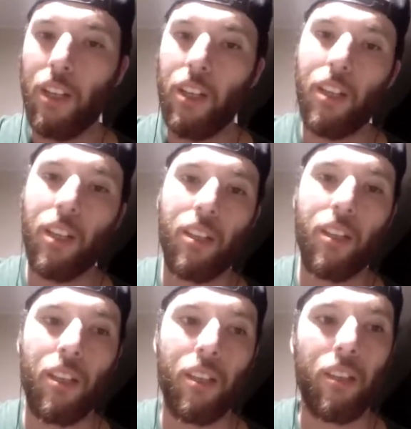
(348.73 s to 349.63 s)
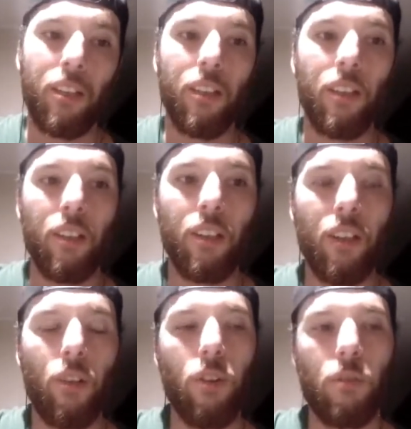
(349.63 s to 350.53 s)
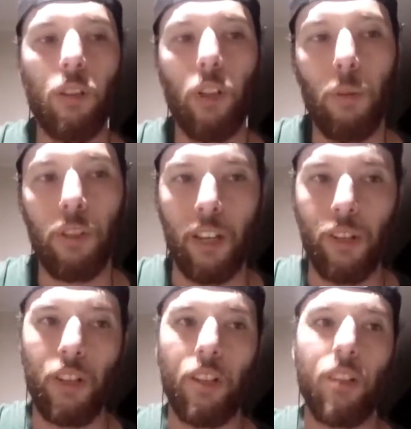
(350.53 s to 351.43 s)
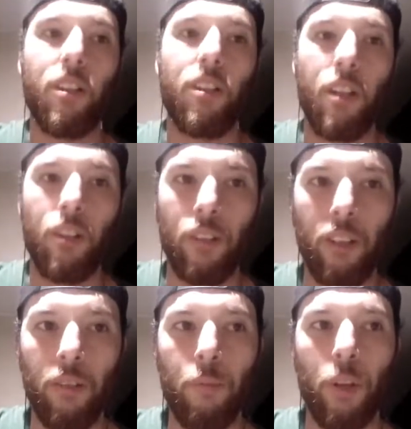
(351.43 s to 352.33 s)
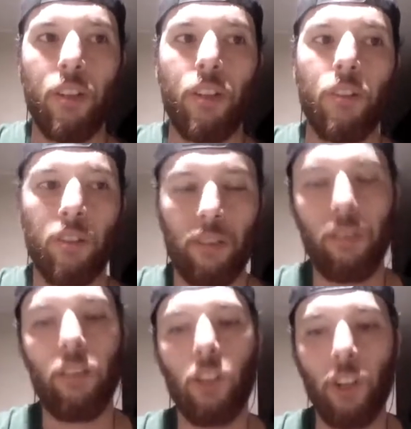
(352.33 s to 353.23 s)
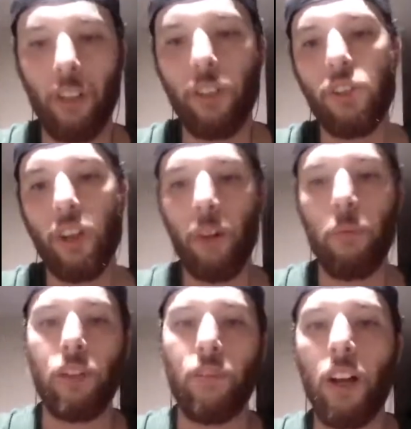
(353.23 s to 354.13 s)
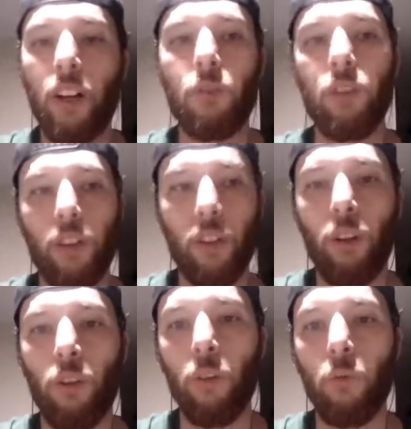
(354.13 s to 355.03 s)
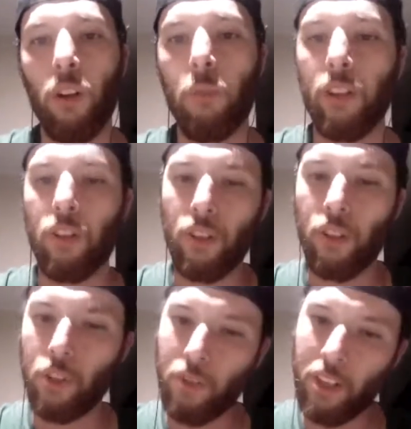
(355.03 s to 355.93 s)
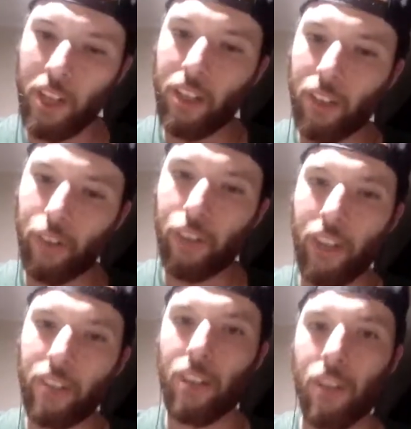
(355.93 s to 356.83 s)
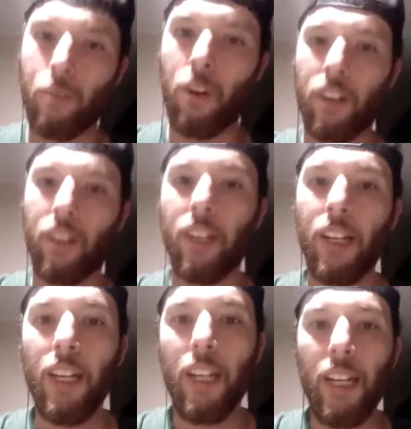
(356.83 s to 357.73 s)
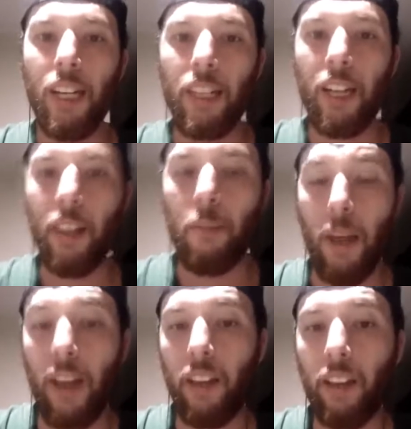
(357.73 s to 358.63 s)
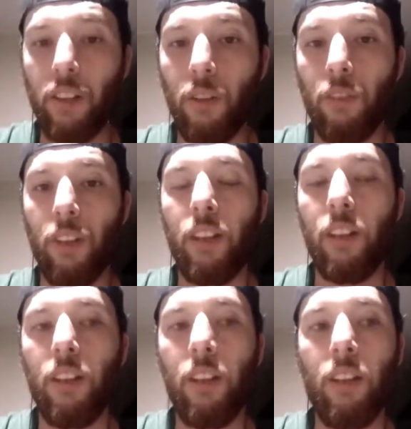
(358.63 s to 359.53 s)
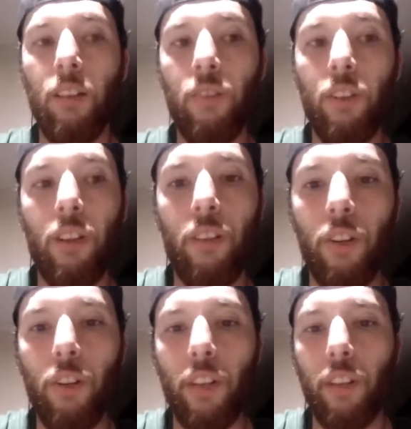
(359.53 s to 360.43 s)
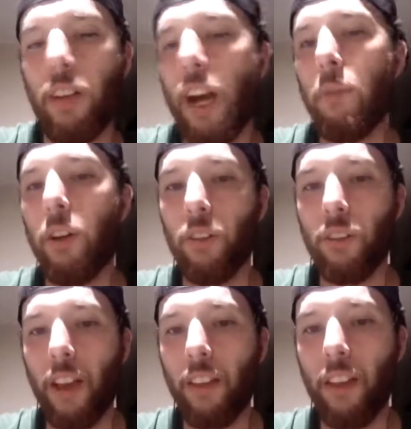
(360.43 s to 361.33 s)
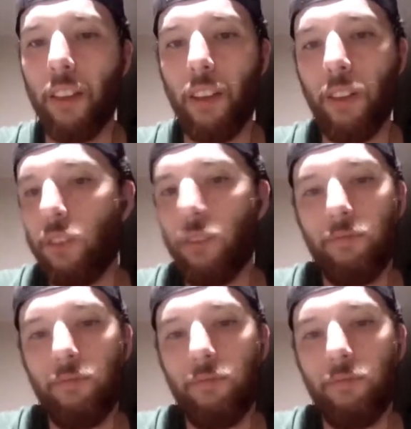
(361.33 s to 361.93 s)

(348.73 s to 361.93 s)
And of course, with globalization and technology, bartenders learn and share a bunch of knowledge with each other all over the world. But there's still those unique little things in each market that make it its own thing. And if you don't take the time to understand that, then you're